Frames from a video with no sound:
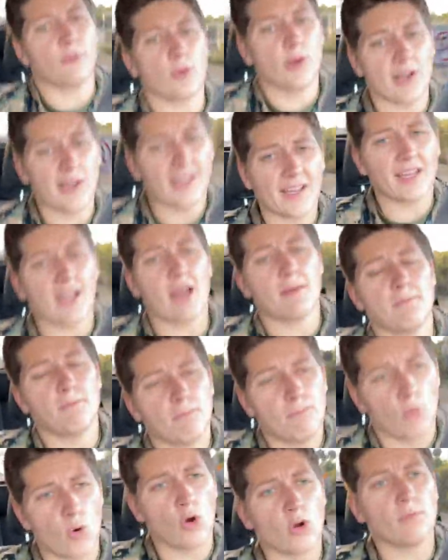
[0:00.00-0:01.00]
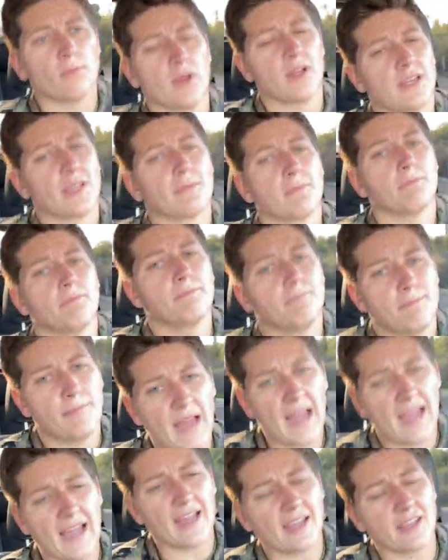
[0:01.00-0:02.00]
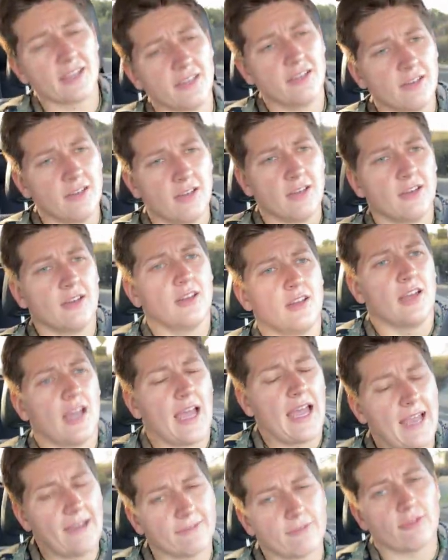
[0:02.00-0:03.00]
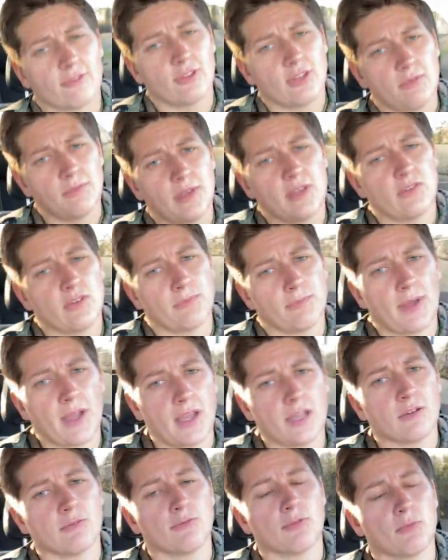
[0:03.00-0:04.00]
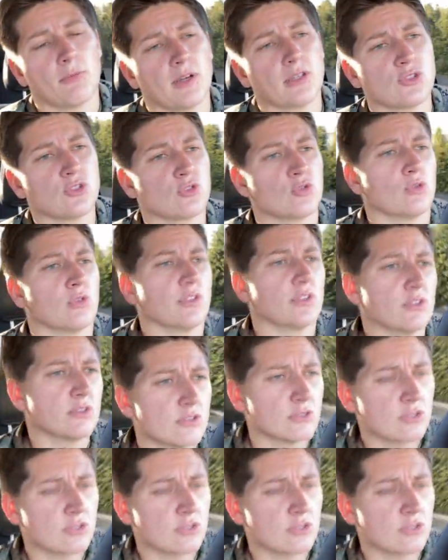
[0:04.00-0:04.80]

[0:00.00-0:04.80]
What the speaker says: for it and got more money back after them even paying for my schooling.